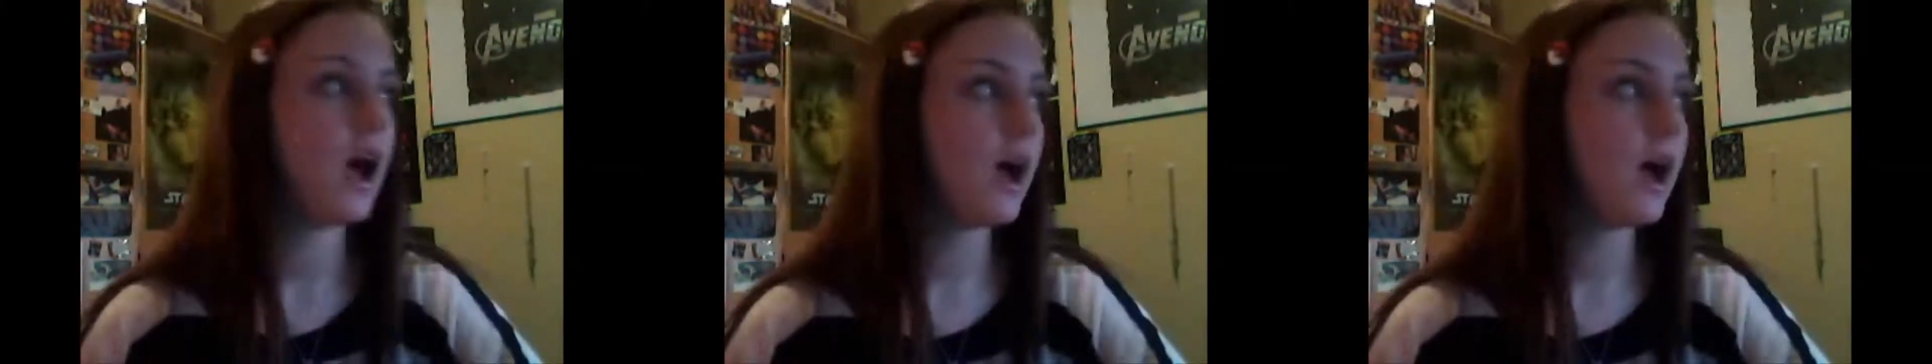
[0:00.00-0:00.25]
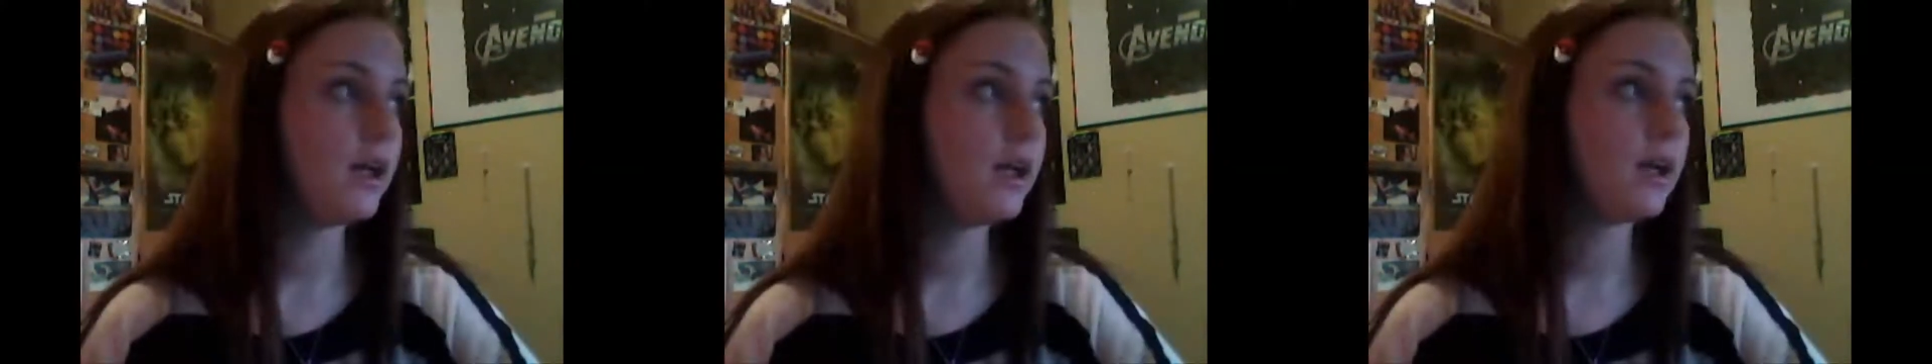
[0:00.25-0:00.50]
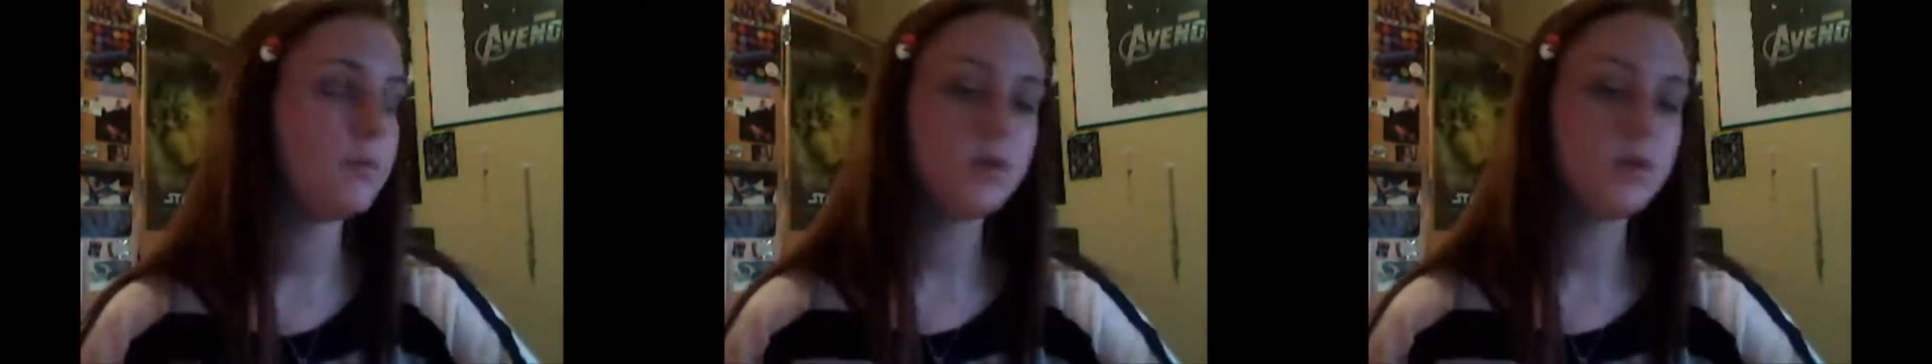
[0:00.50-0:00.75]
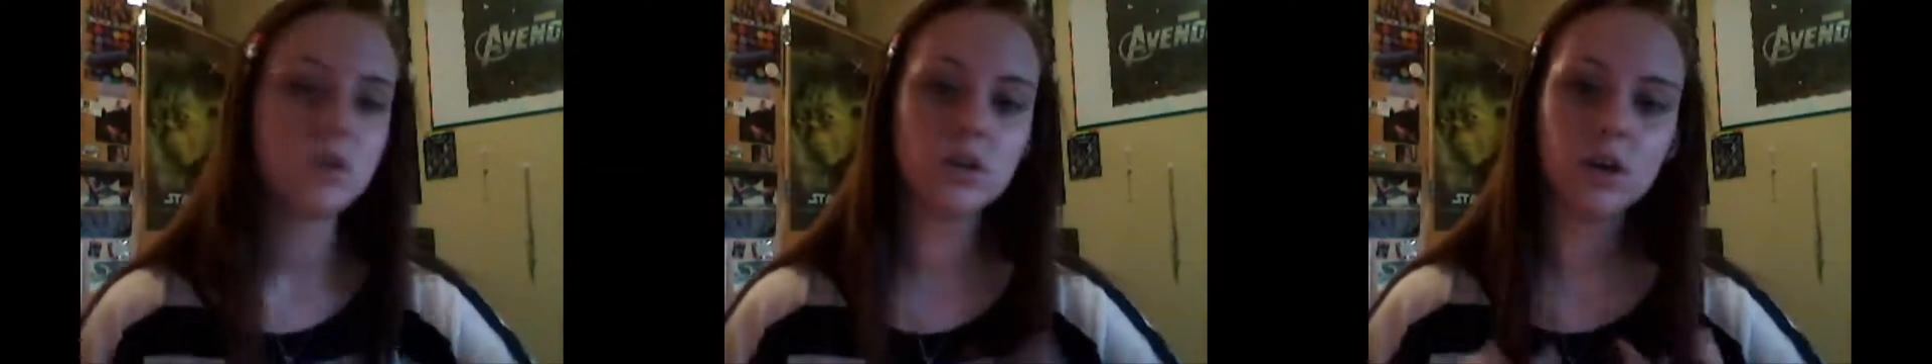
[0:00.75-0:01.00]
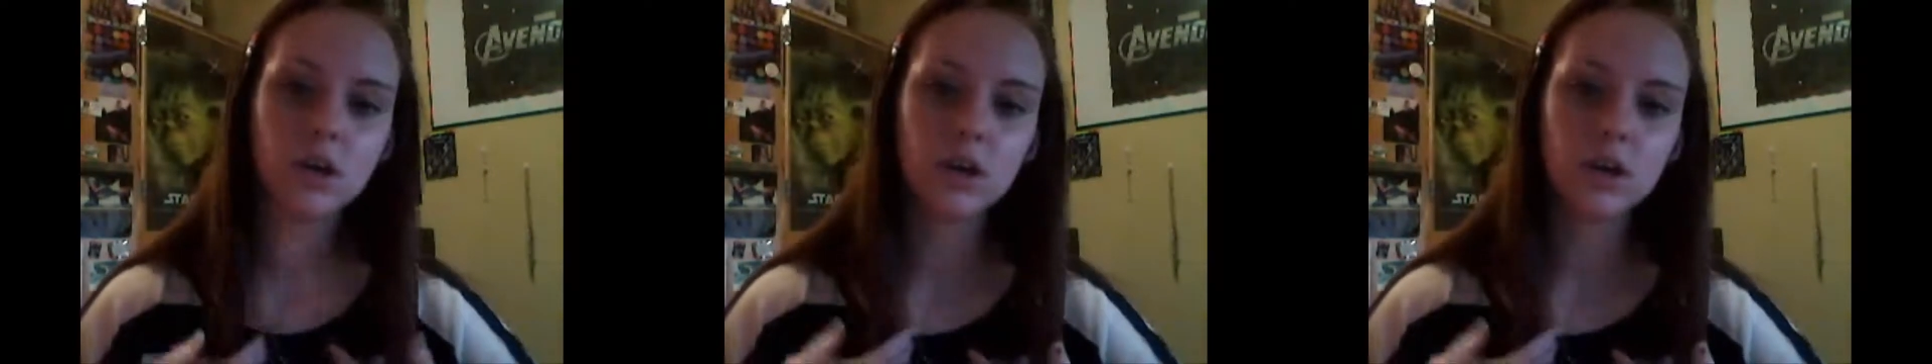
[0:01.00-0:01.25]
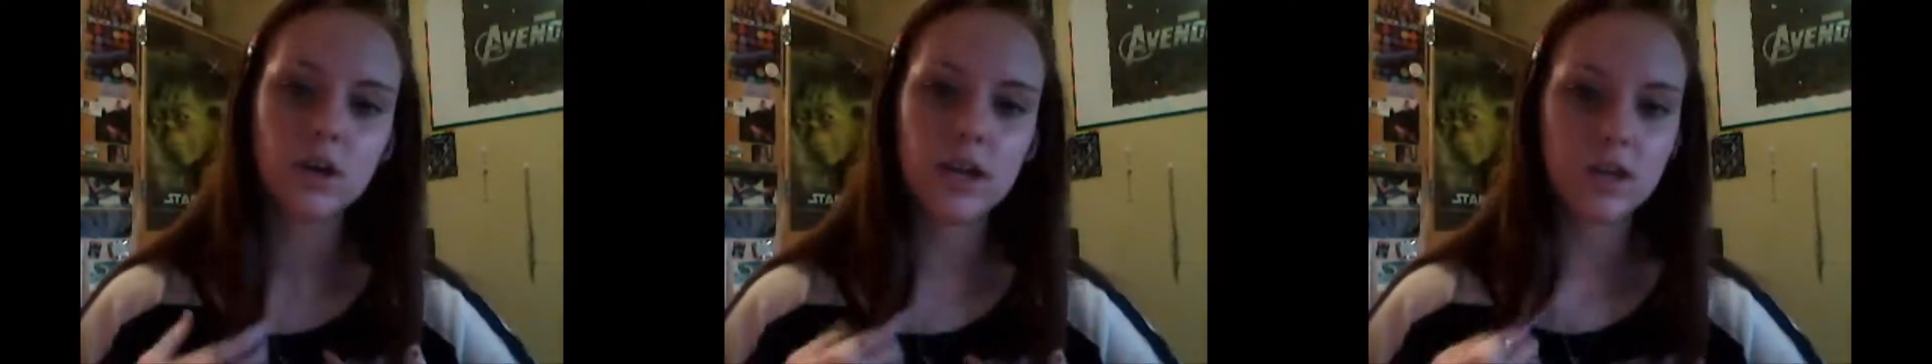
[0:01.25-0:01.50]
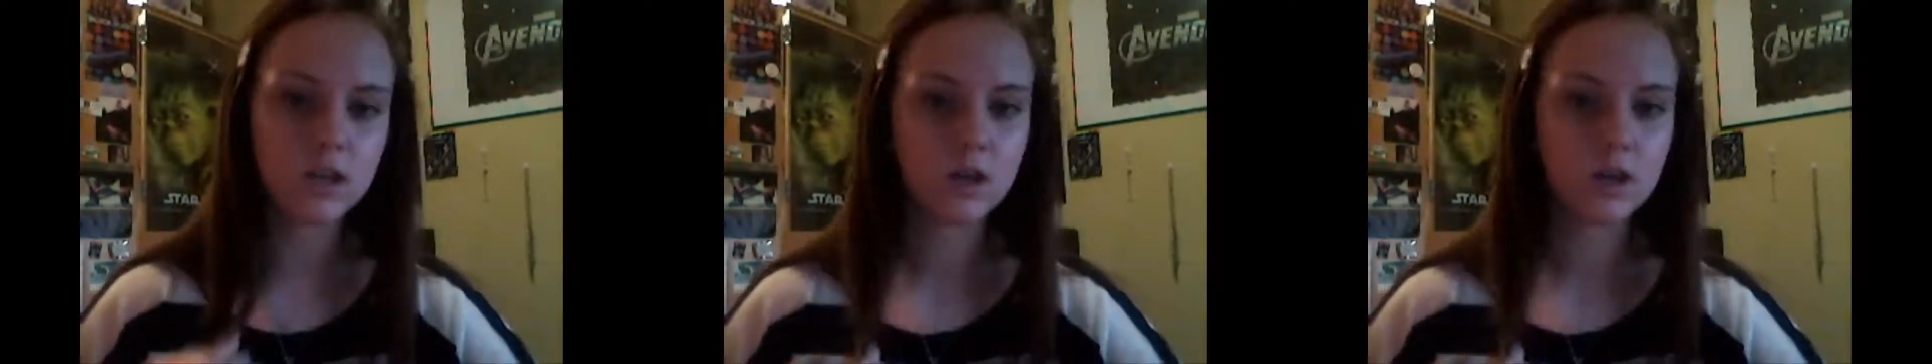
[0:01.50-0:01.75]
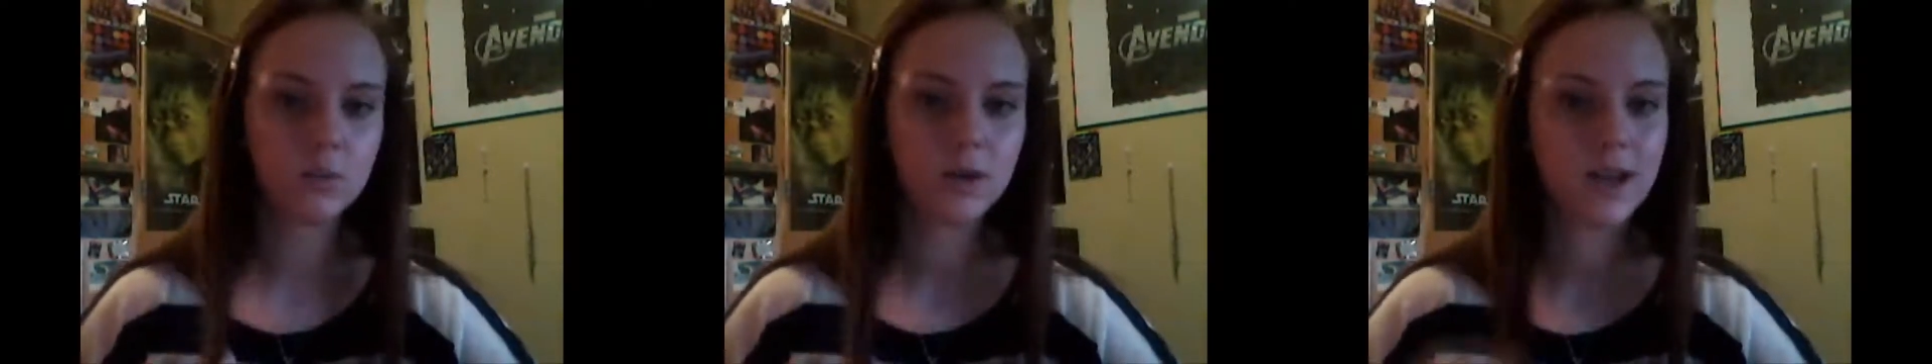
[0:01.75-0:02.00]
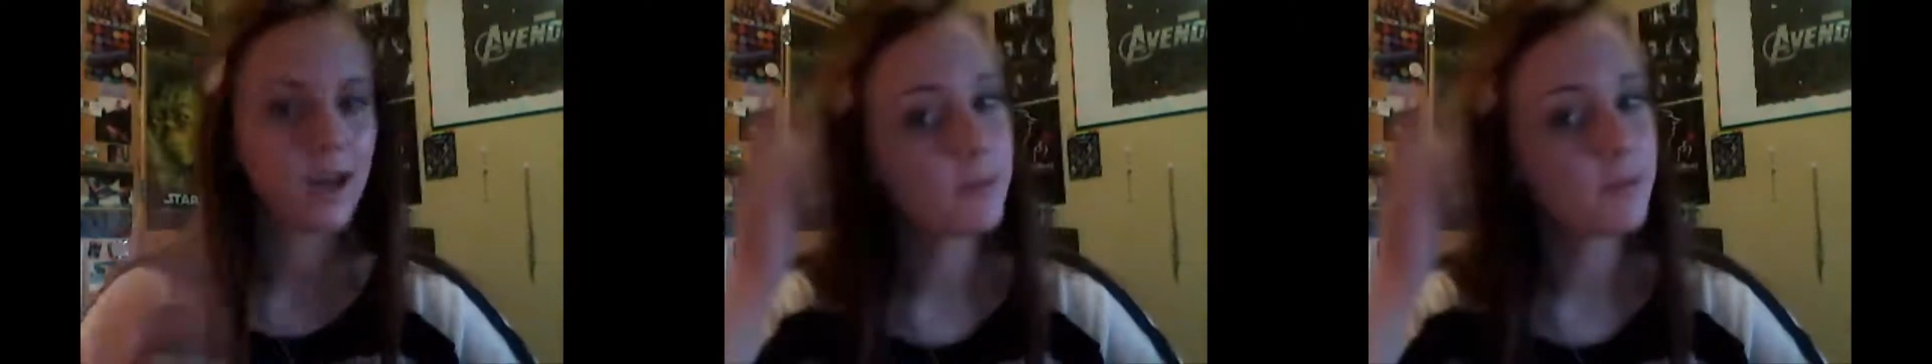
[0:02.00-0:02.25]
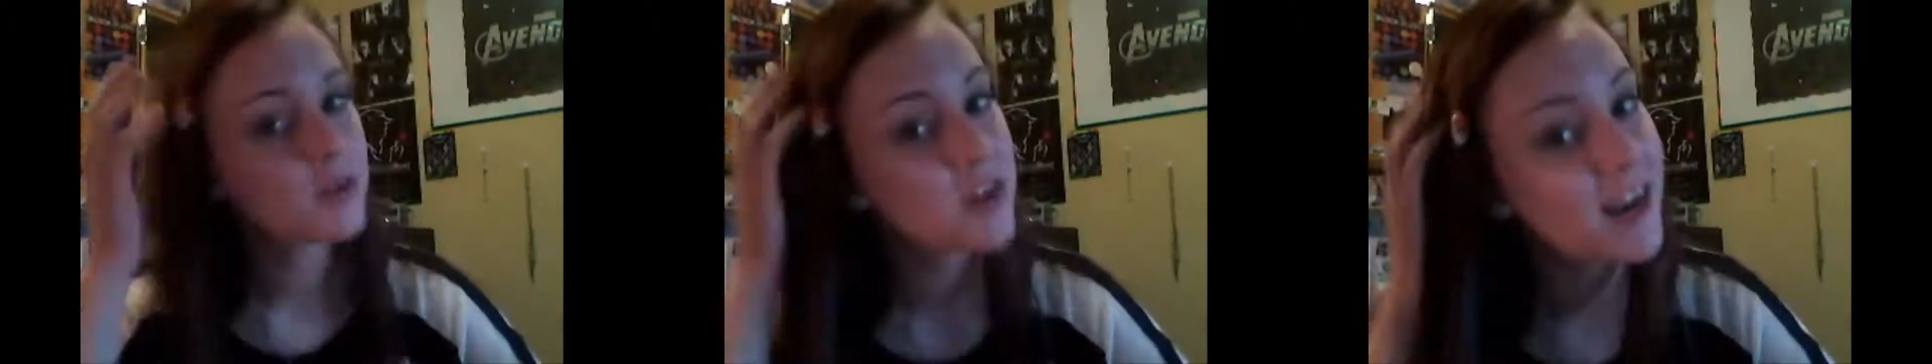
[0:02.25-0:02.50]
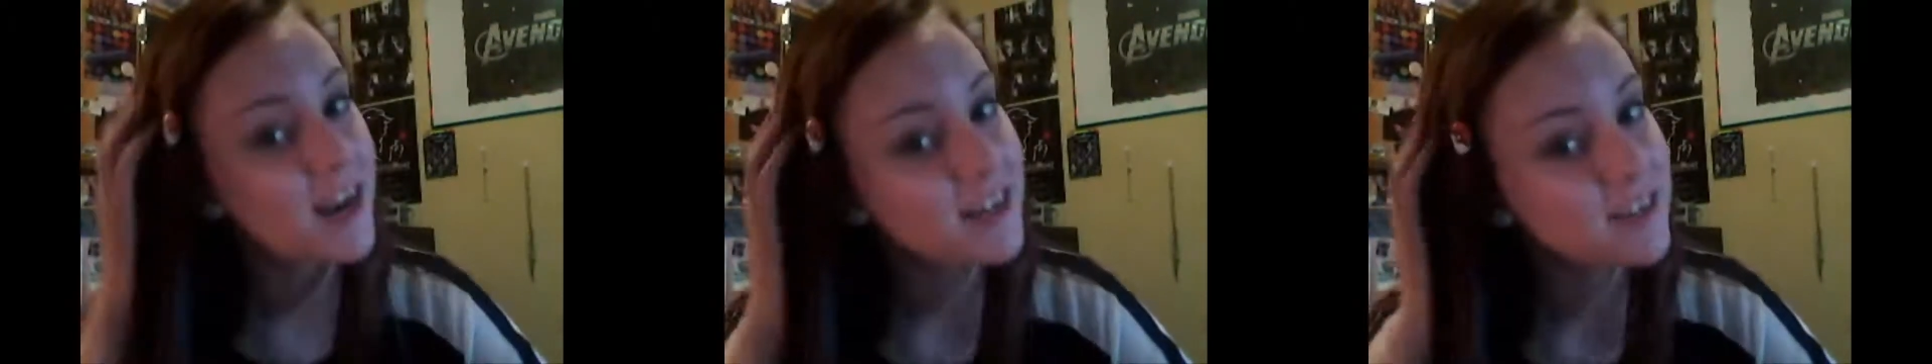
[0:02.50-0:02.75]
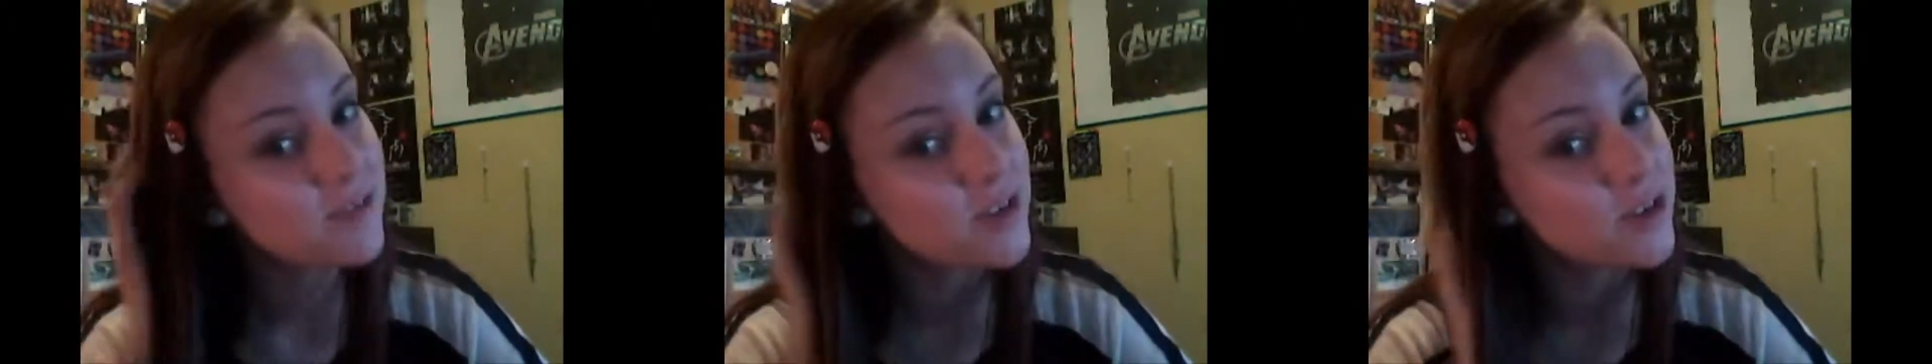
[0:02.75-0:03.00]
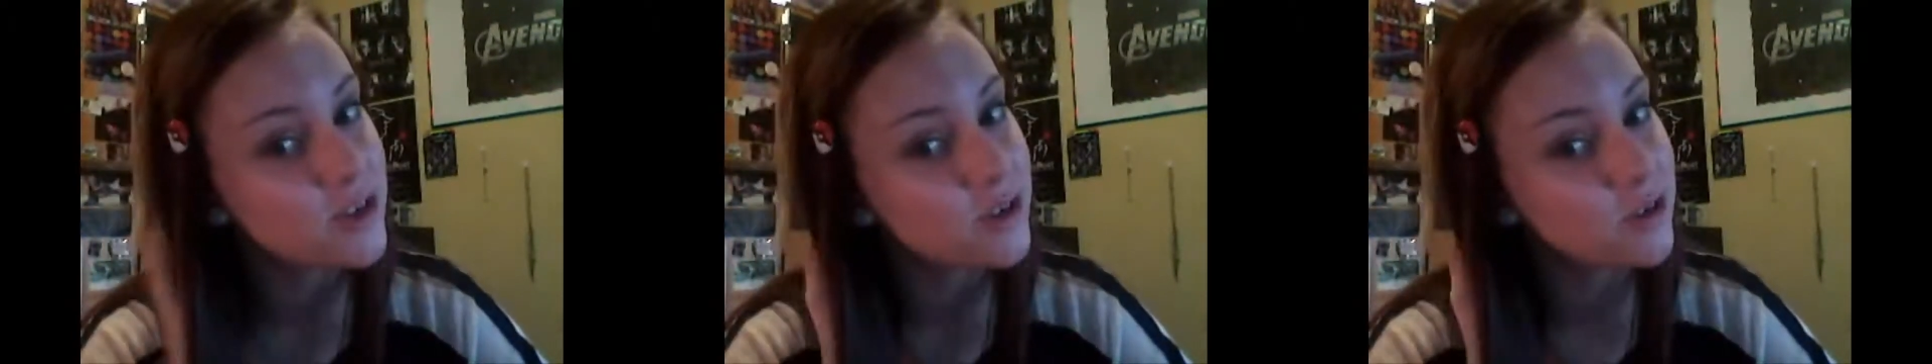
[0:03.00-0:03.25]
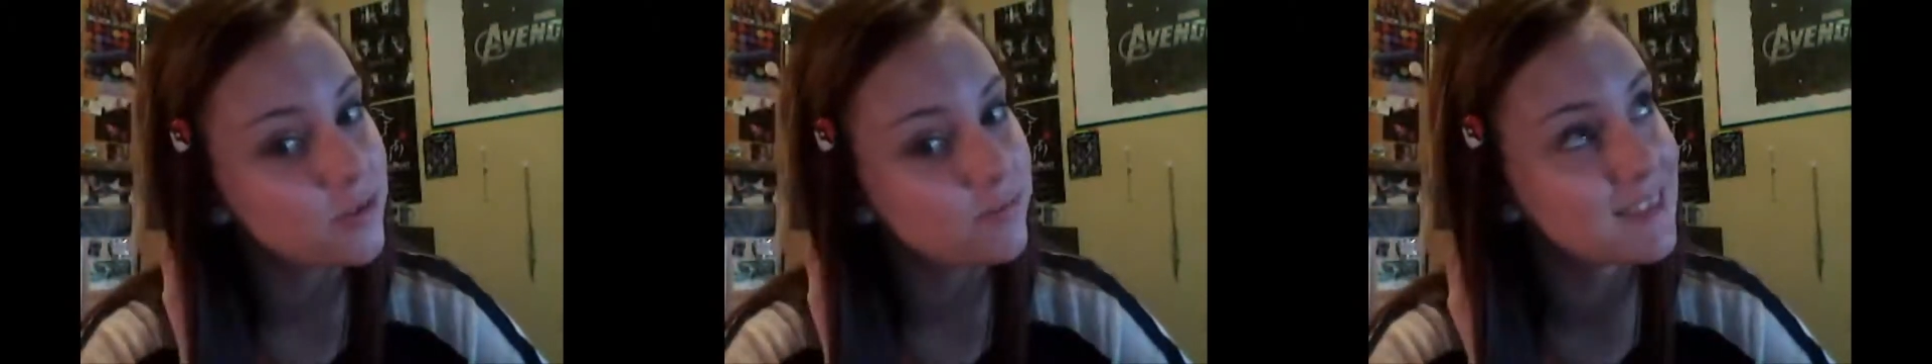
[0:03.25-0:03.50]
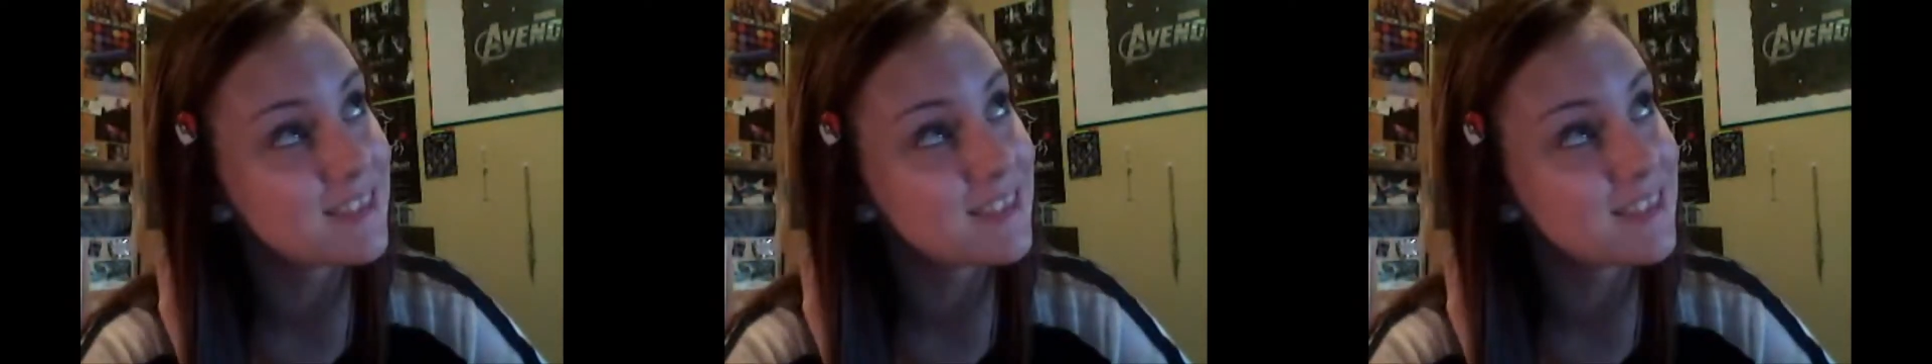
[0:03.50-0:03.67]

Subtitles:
I am a nerd, and you know what? I'm attractive too.